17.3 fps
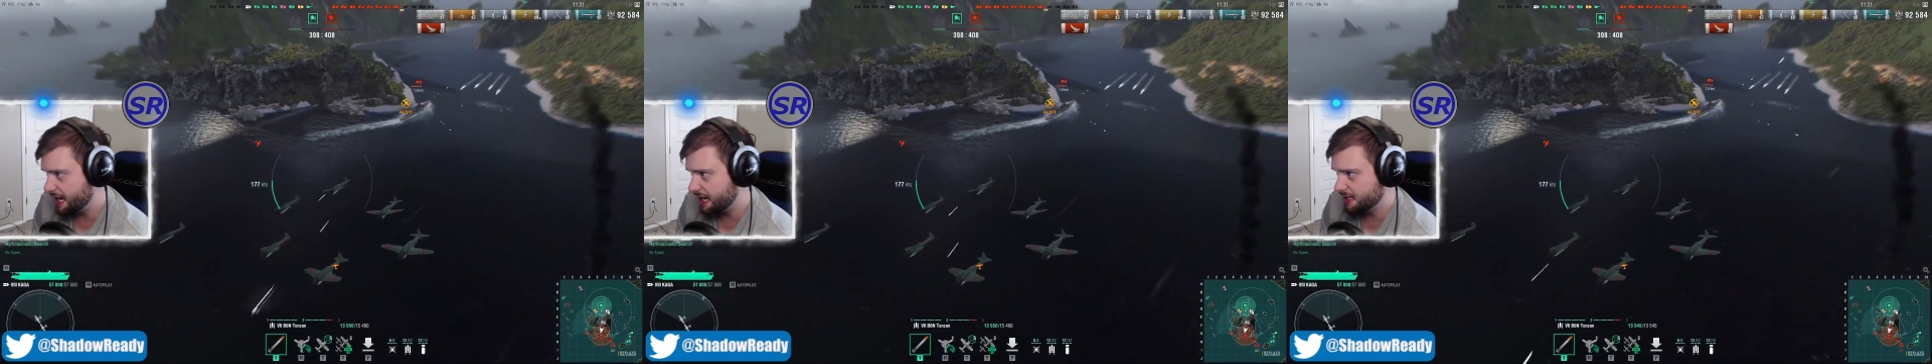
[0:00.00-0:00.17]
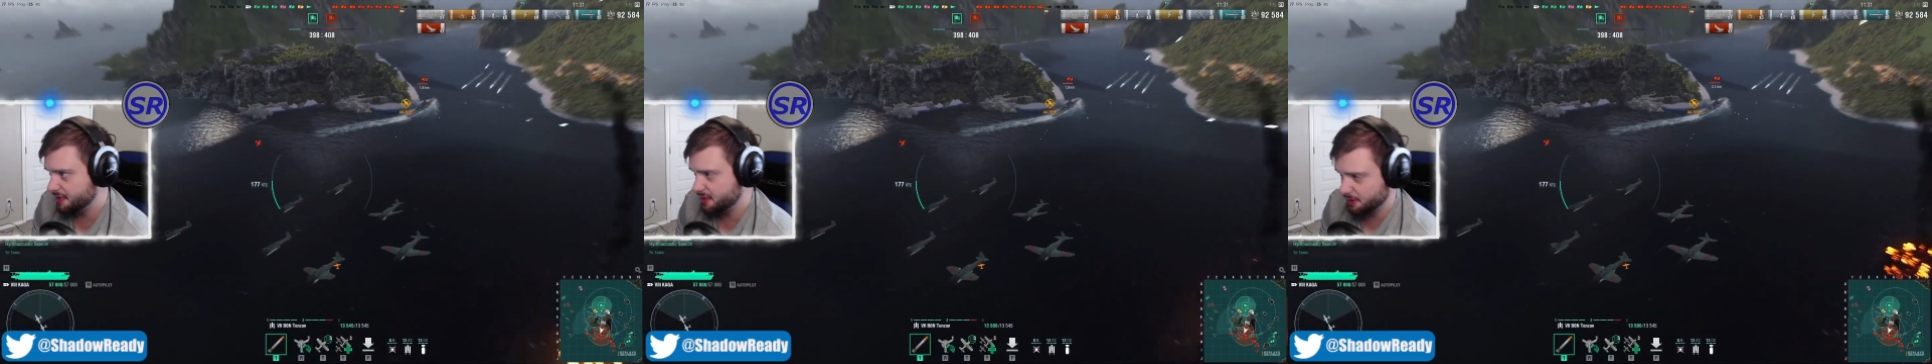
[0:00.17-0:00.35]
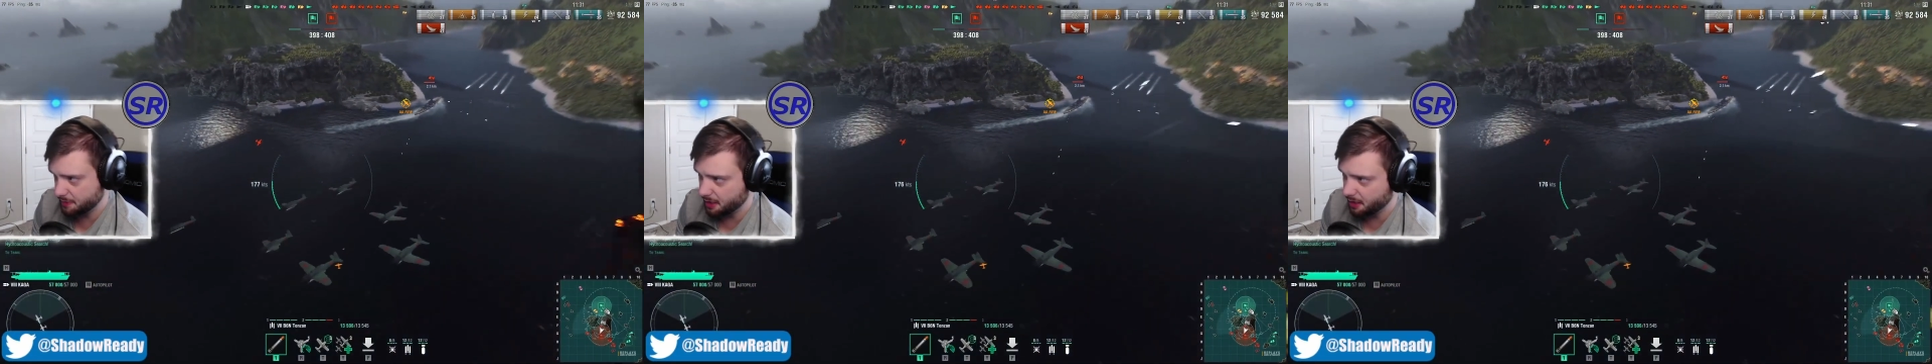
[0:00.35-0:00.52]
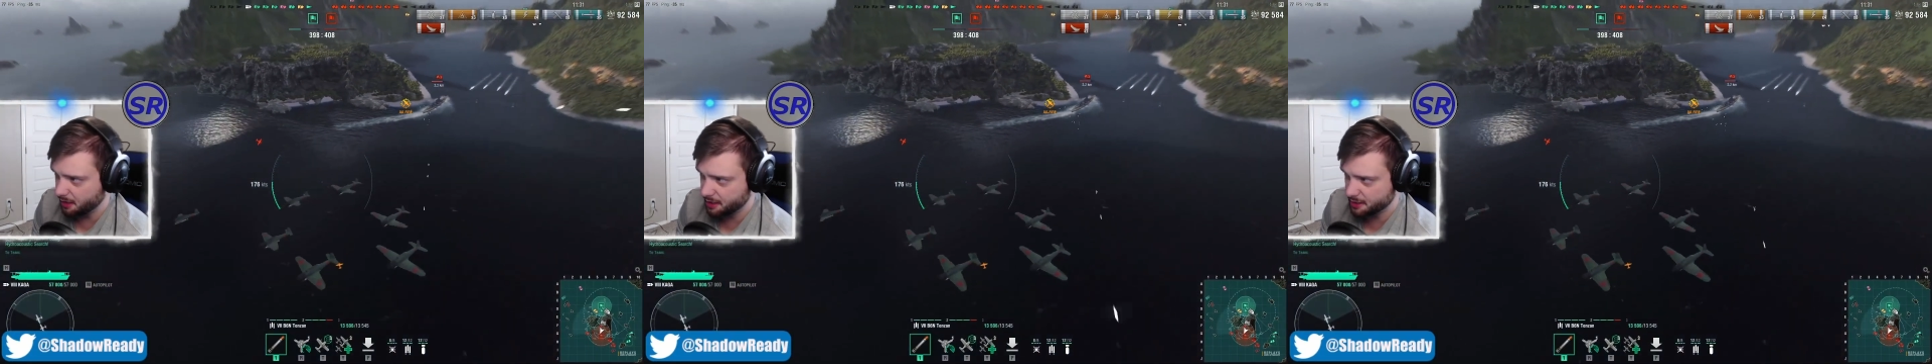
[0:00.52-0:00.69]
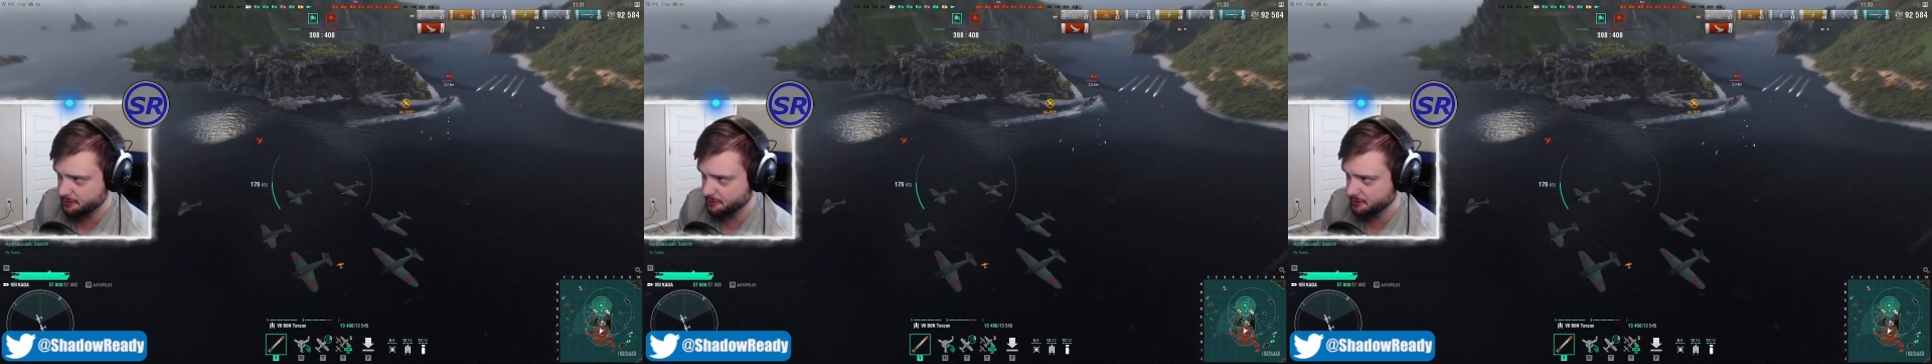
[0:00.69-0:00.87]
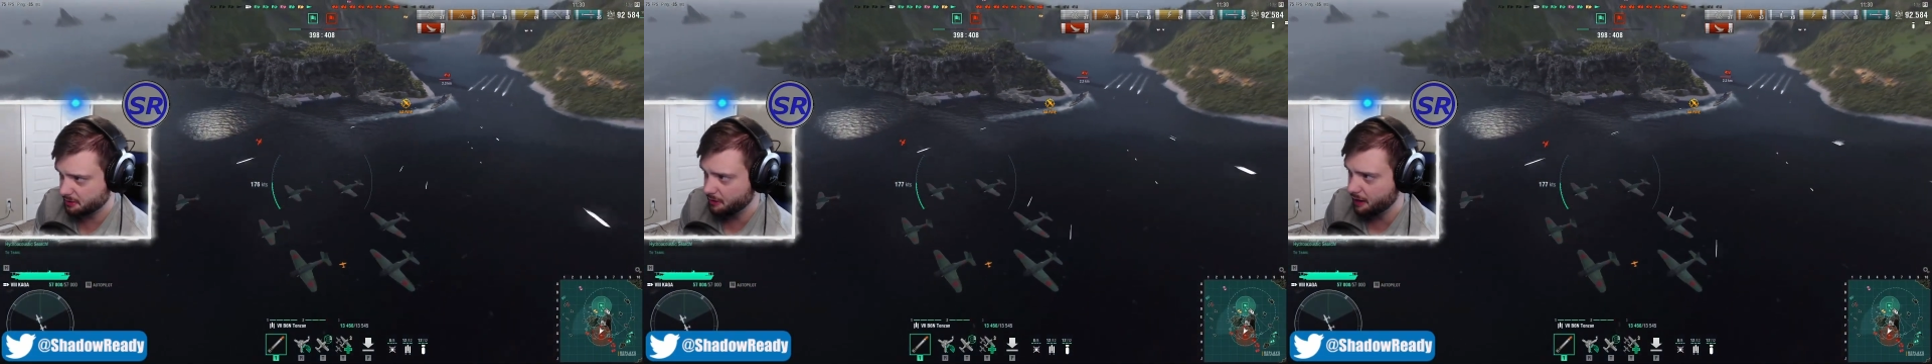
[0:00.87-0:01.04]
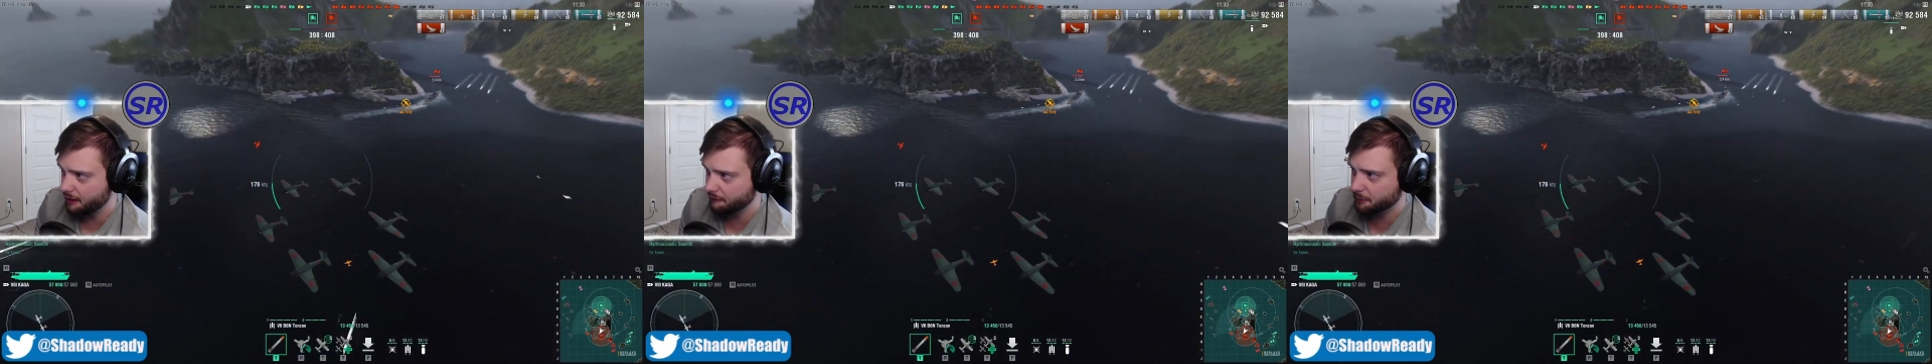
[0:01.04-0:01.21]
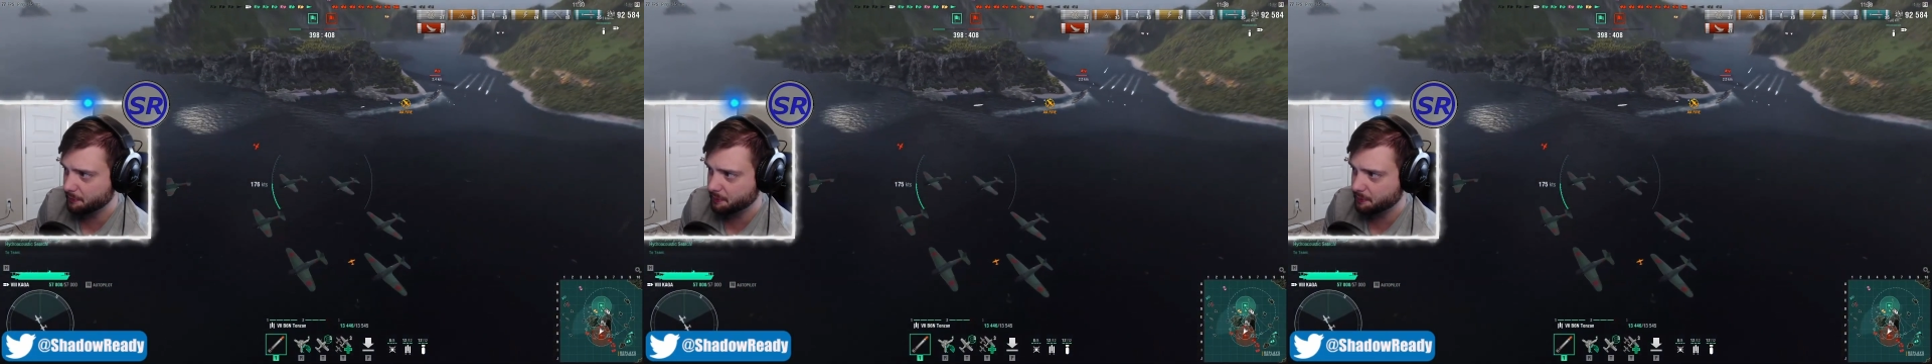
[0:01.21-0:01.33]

To be honest with you, I would